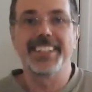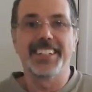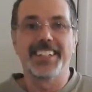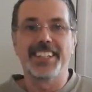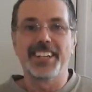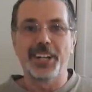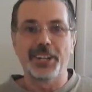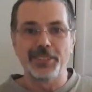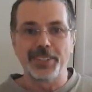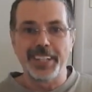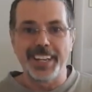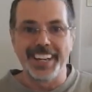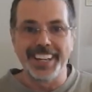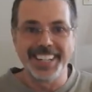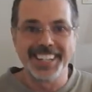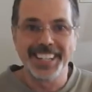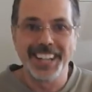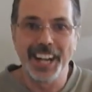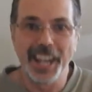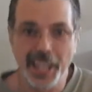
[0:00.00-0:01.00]
Okay,
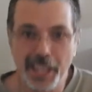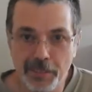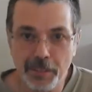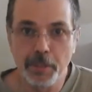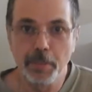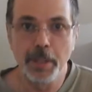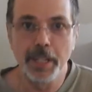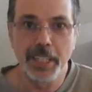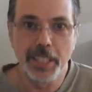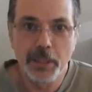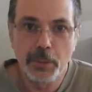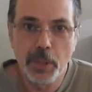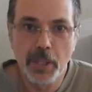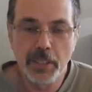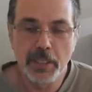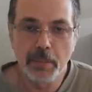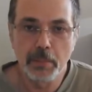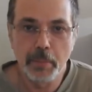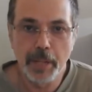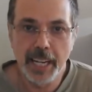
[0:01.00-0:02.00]
hi everybody.
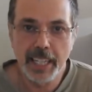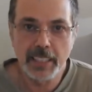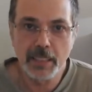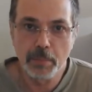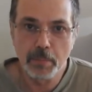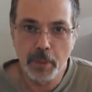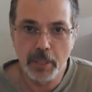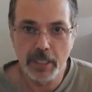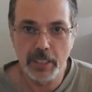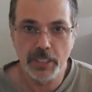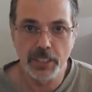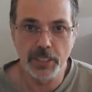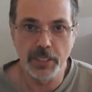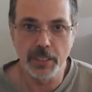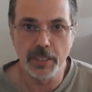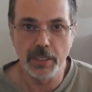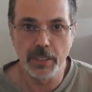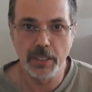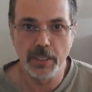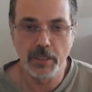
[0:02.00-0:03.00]
Welcome back to part
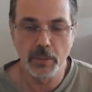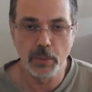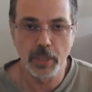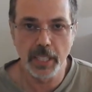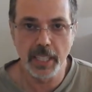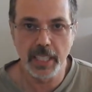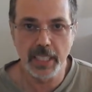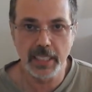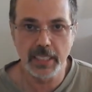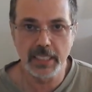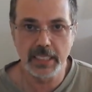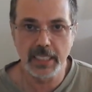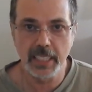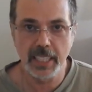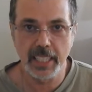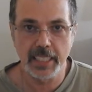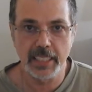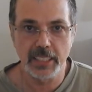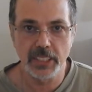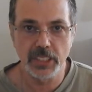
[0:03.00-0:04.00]
2. When I
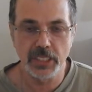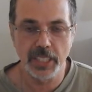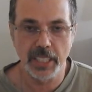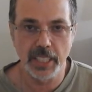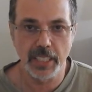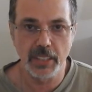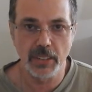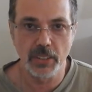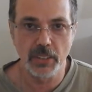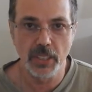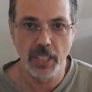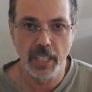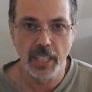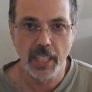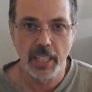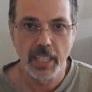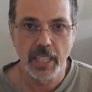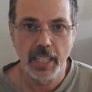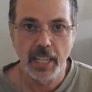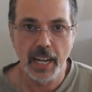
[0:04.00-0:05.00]
designed this channel,
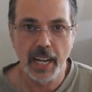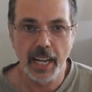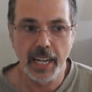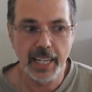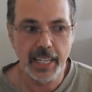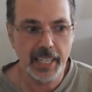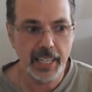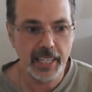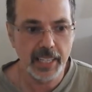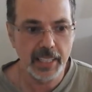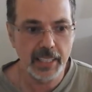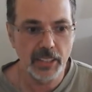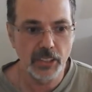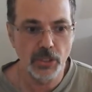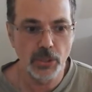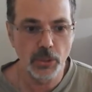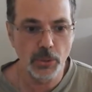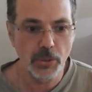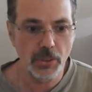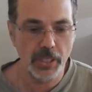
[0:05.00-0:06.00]
I had
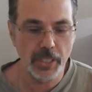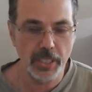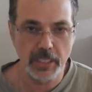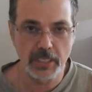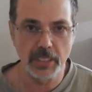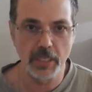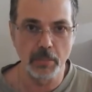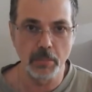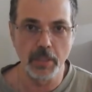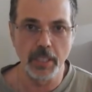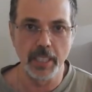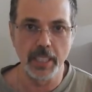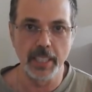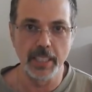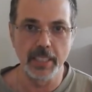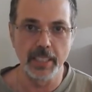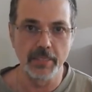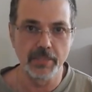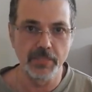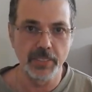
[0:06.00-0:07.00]
two things in
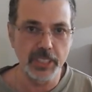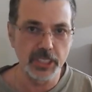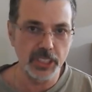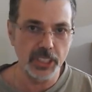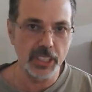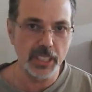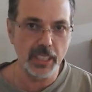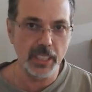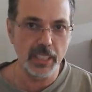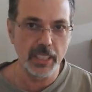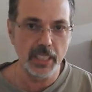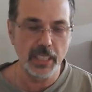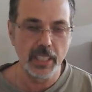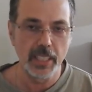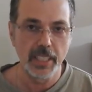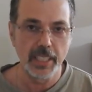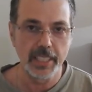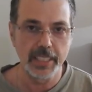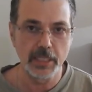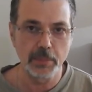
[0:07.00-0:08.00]
mind: fishing
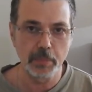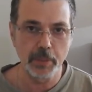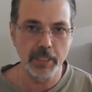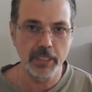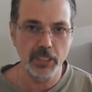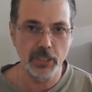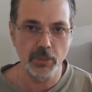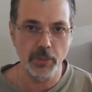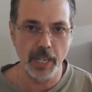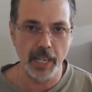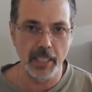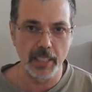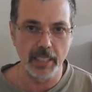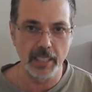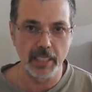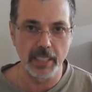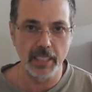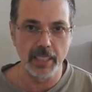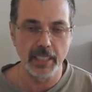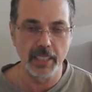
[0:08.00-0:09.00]
and
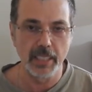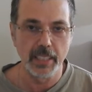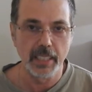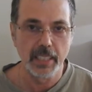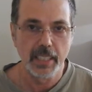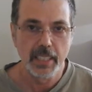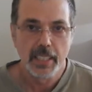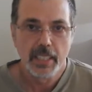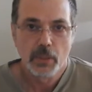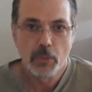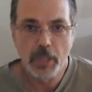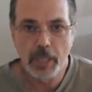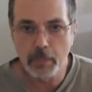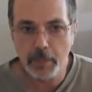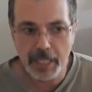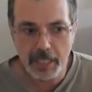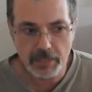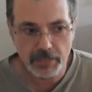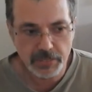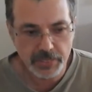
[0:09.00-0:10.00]
spirituality. When I'm
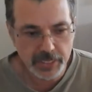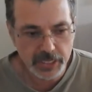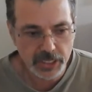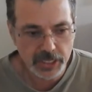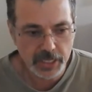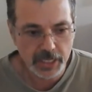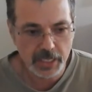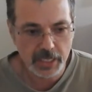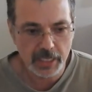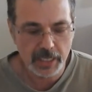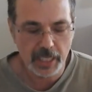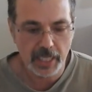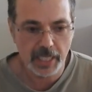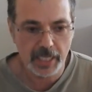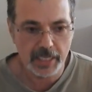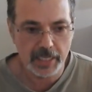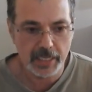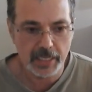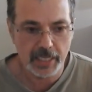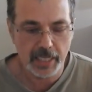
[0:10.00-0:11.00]
out fishing,
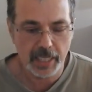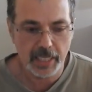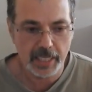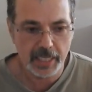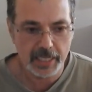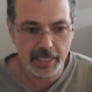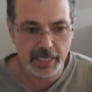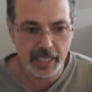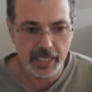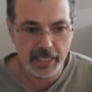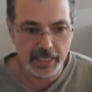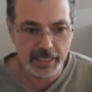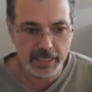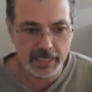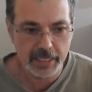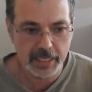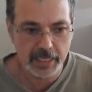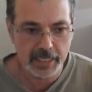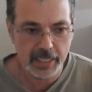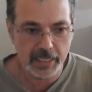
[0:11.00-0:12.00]
I tend to
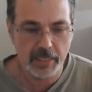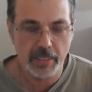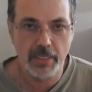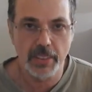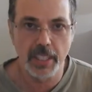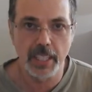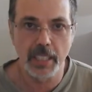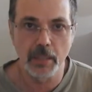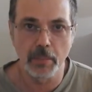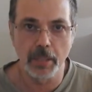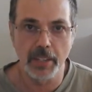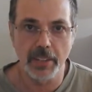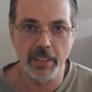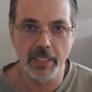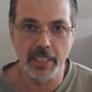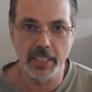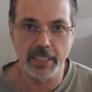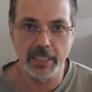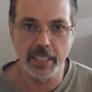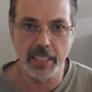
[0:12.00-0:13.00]
sit there and think about
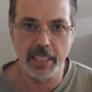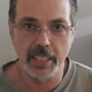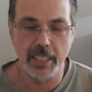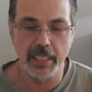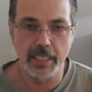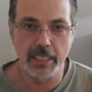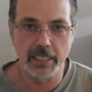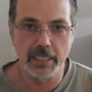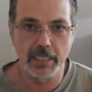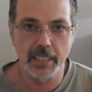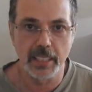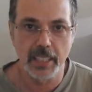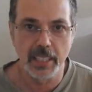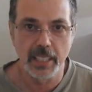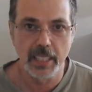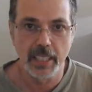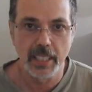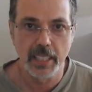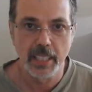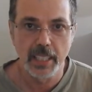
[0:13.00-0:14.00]
things like this.
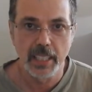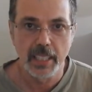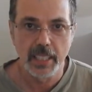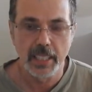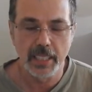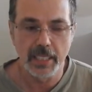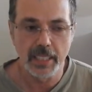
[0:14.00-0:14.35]
You